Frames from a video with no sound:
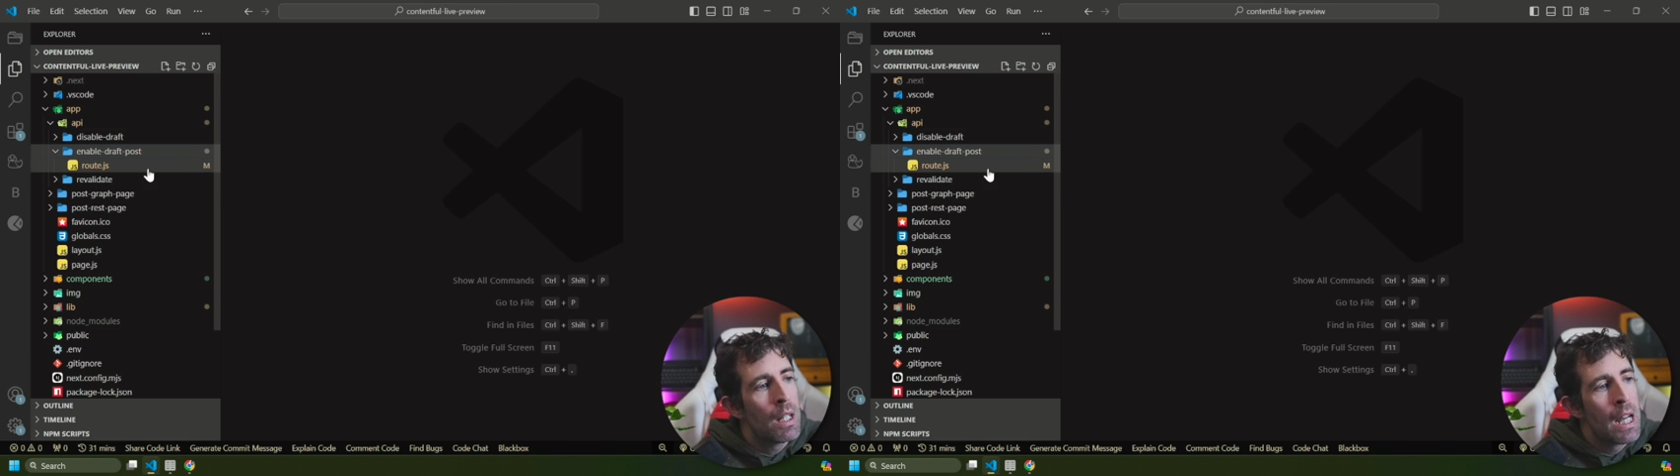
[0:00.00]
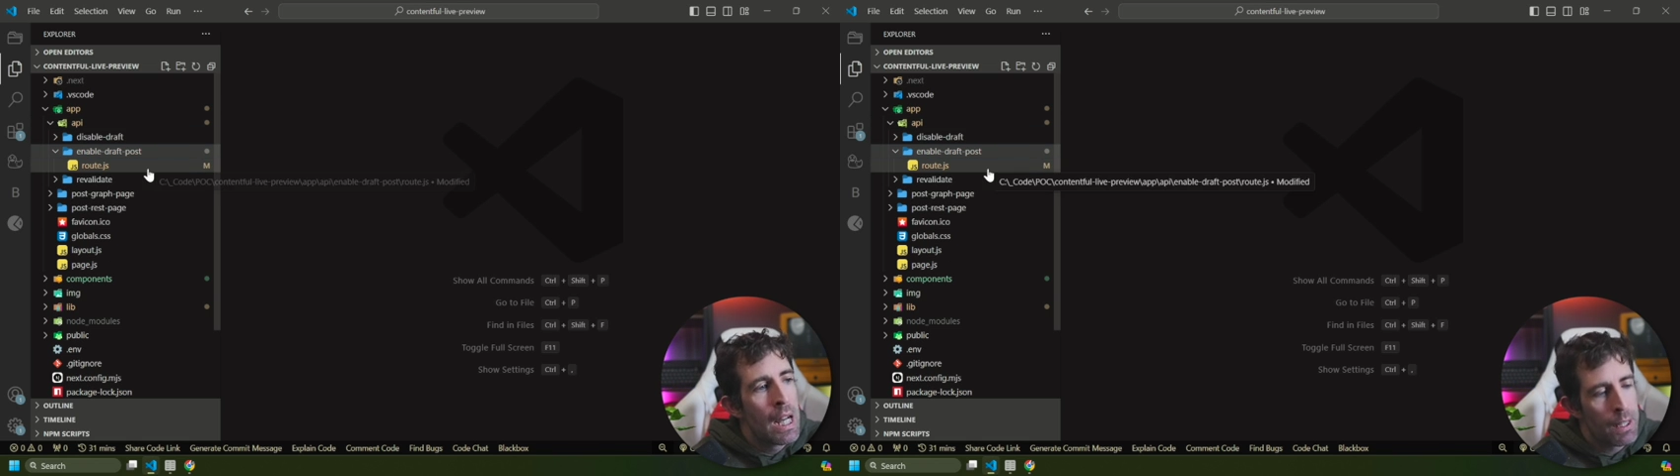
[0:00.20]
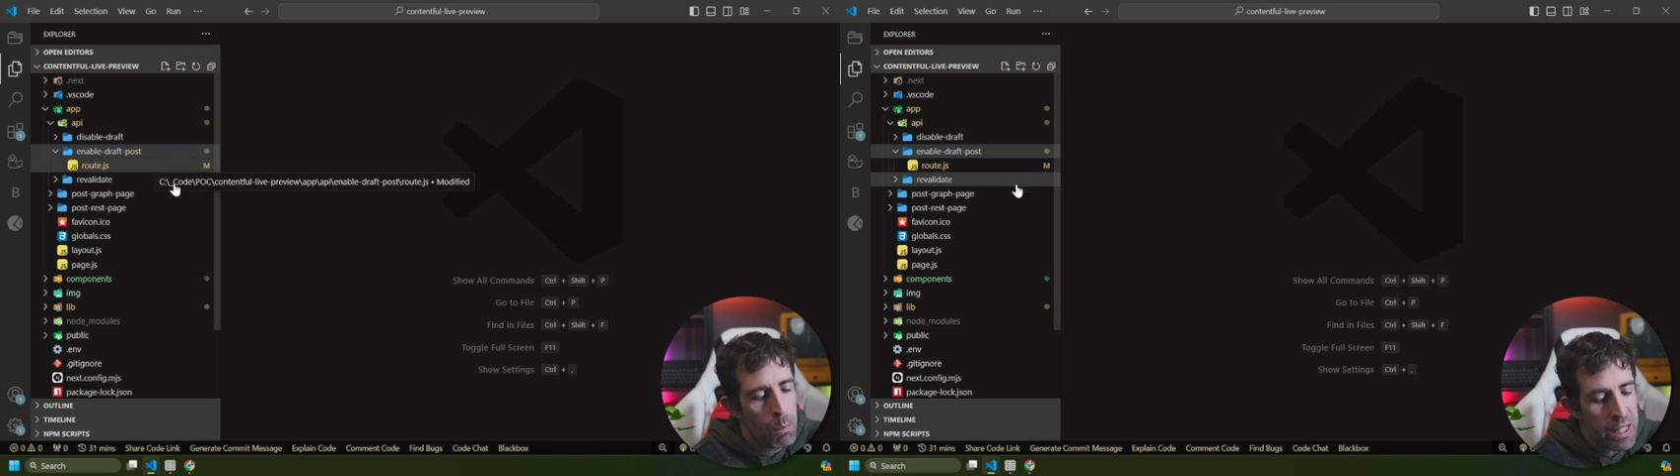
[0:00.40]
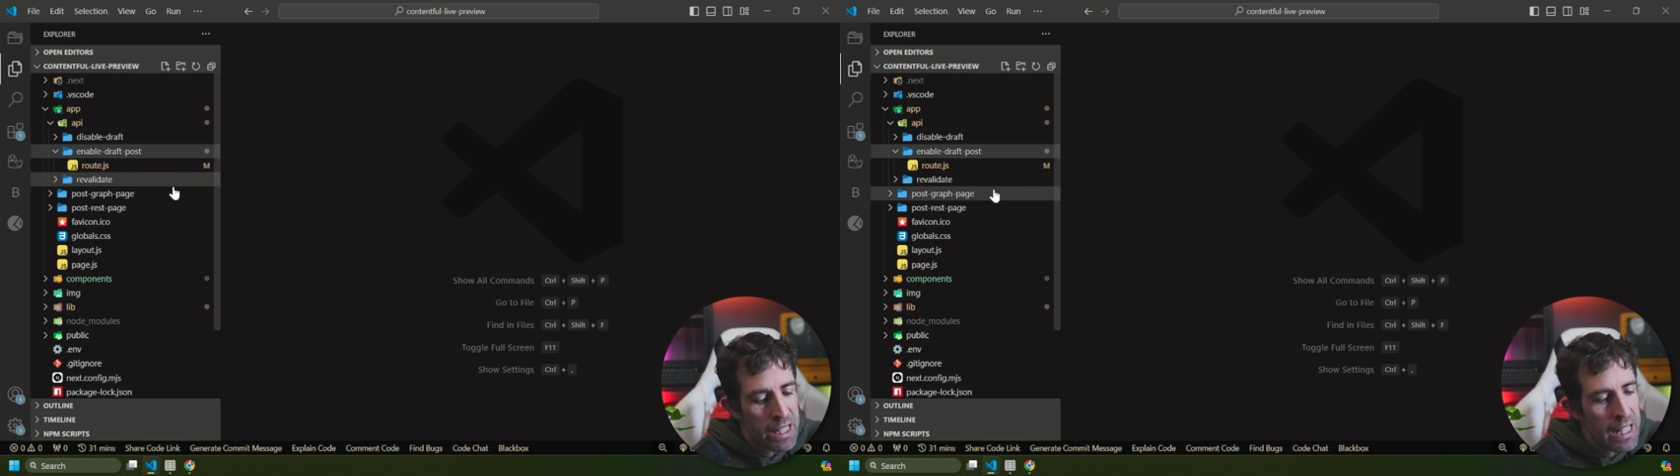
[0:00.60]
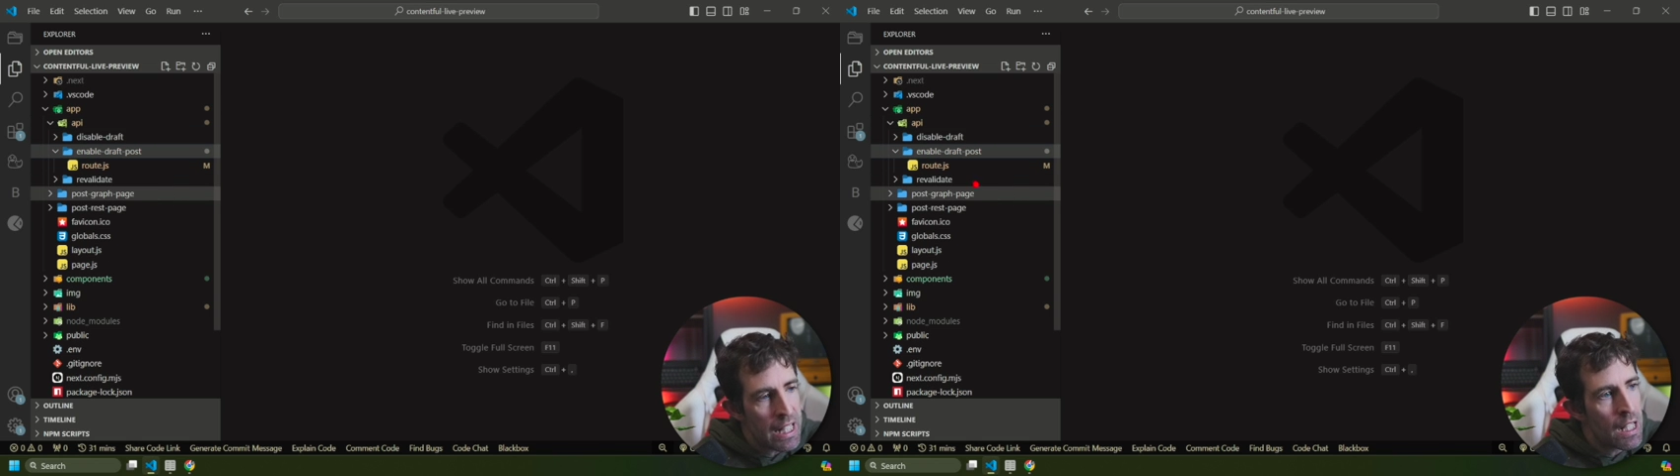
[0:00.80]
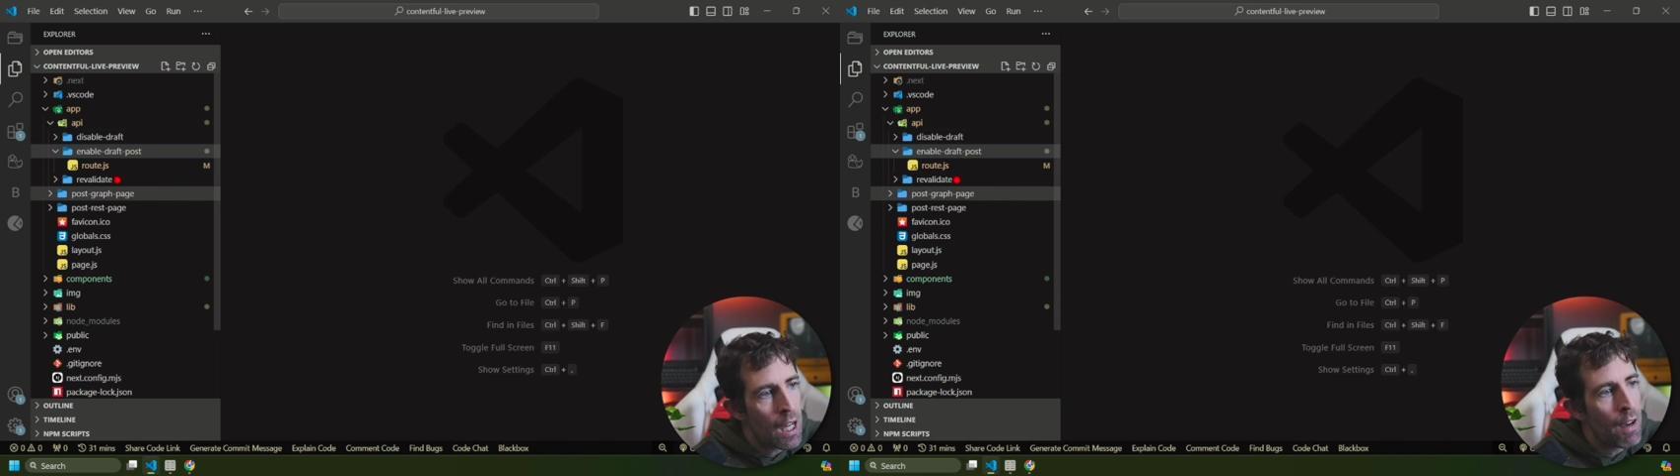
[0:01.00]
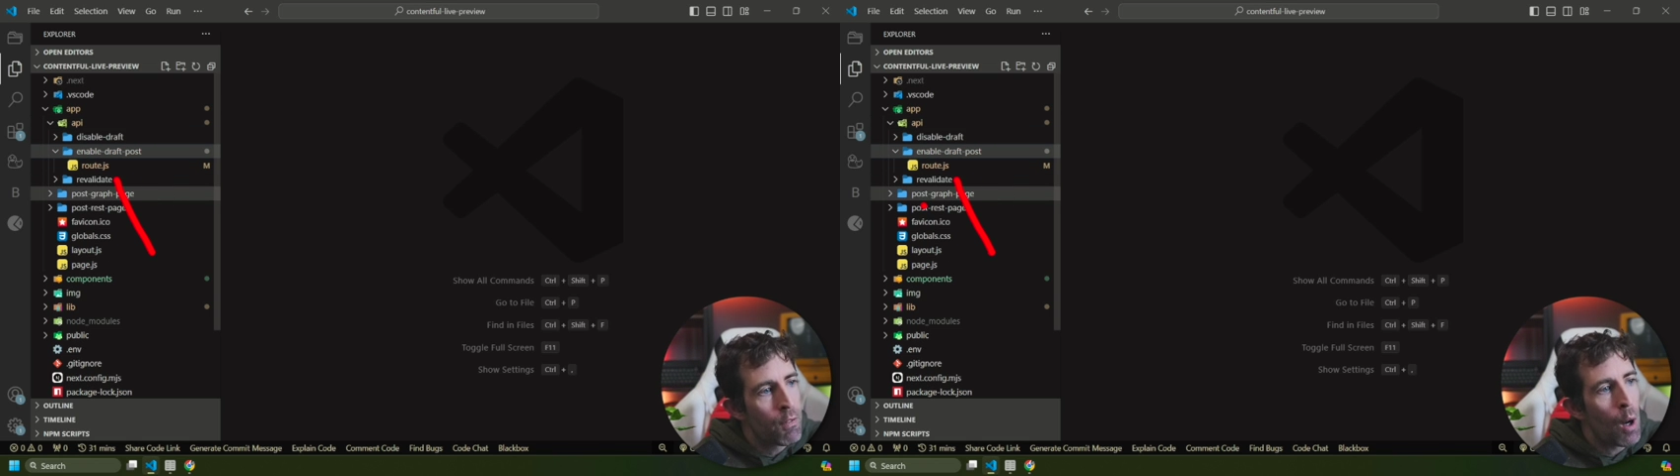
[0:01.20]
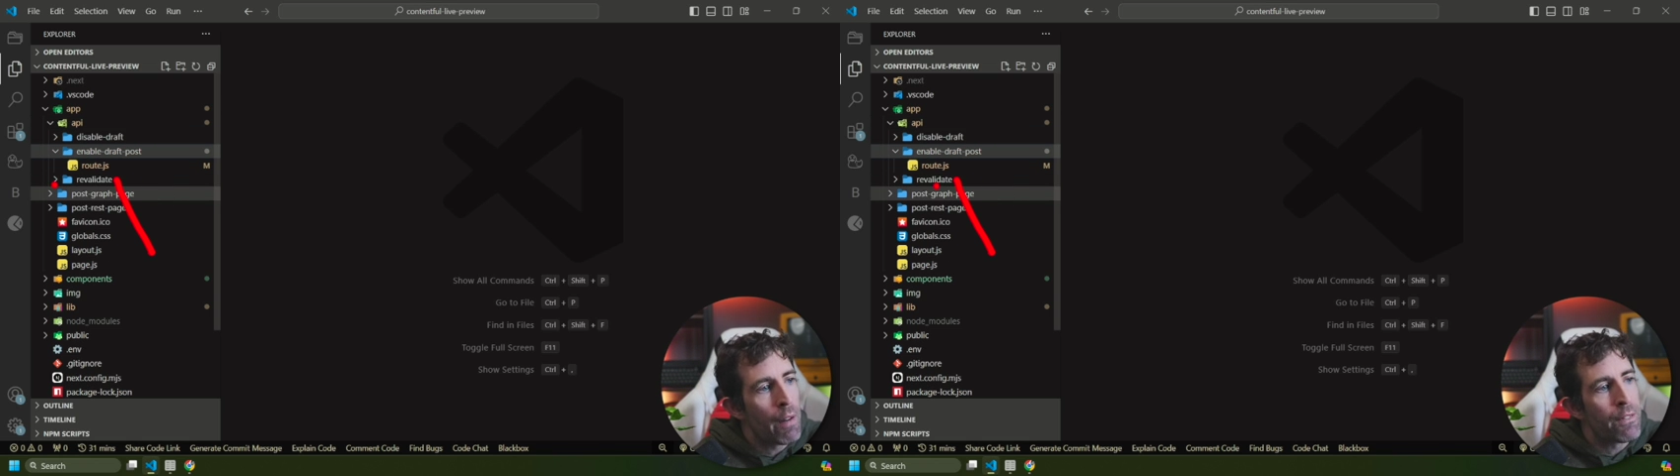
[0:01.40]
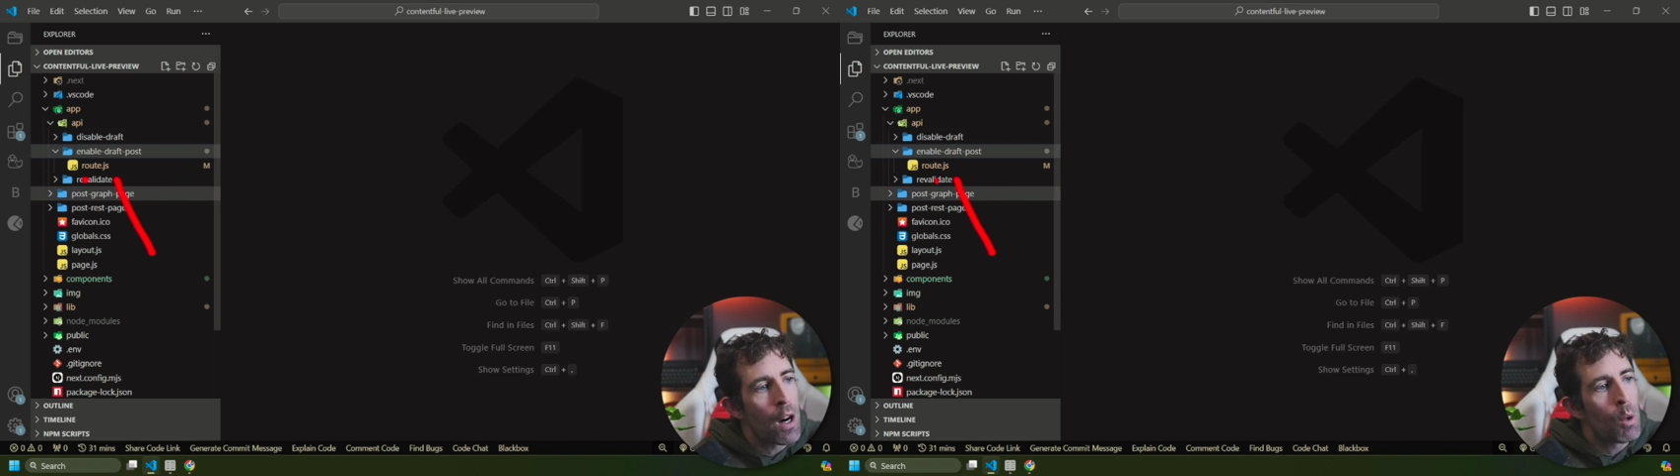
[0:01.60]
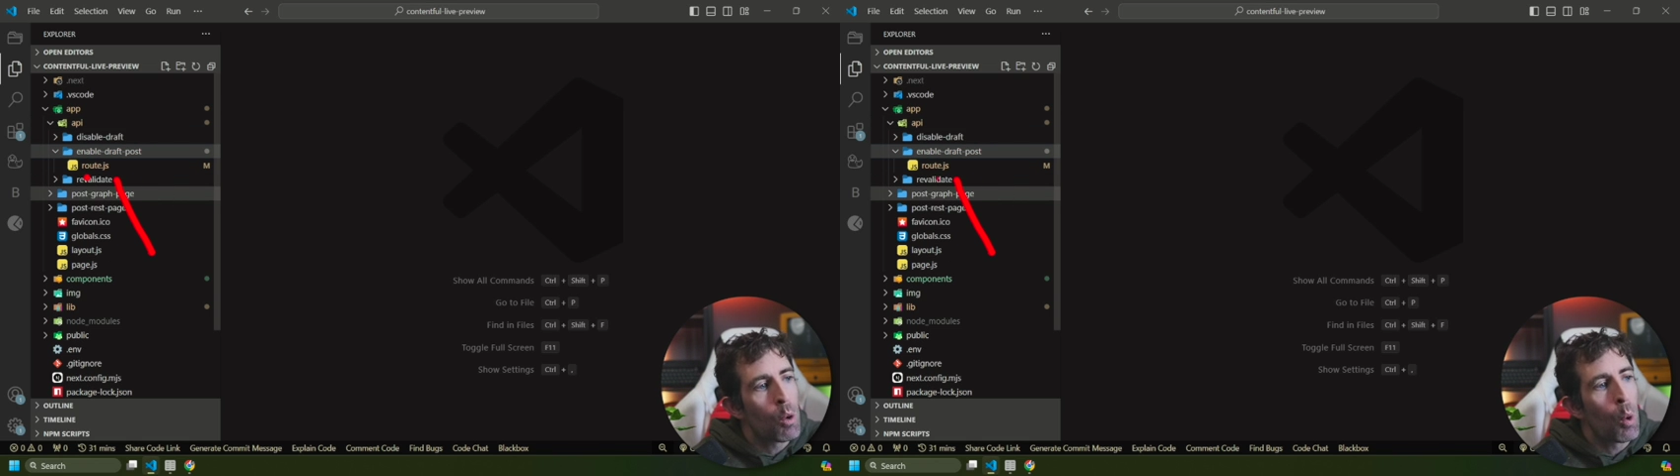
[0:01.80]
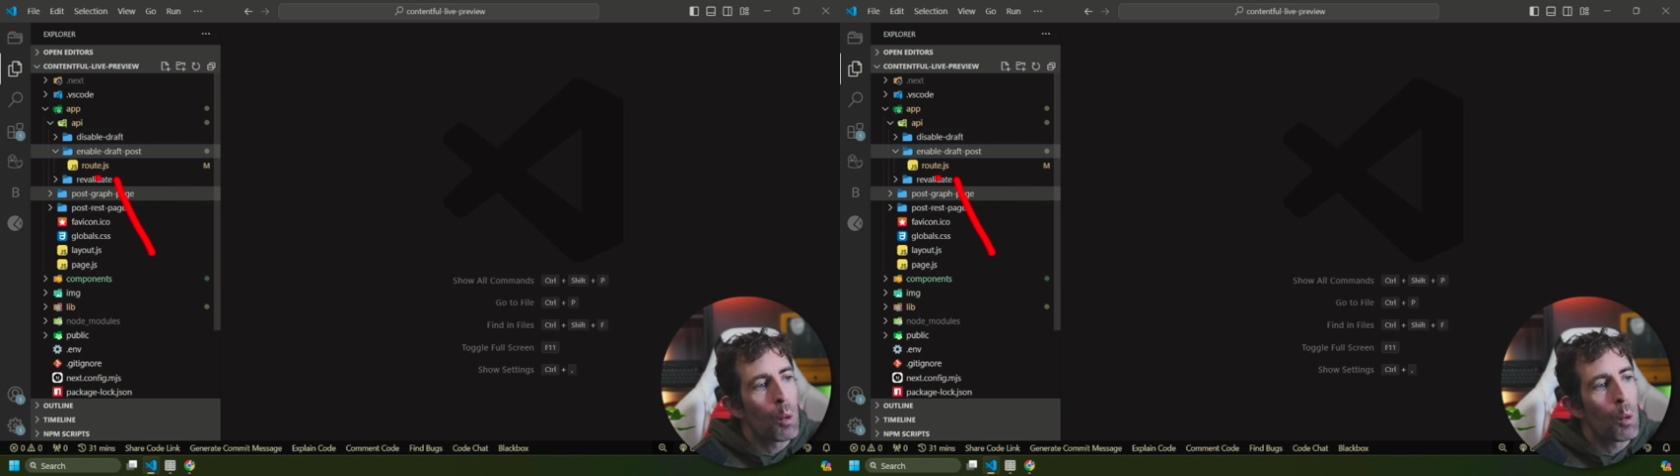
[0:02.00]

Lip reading: And then within here, I've got a file called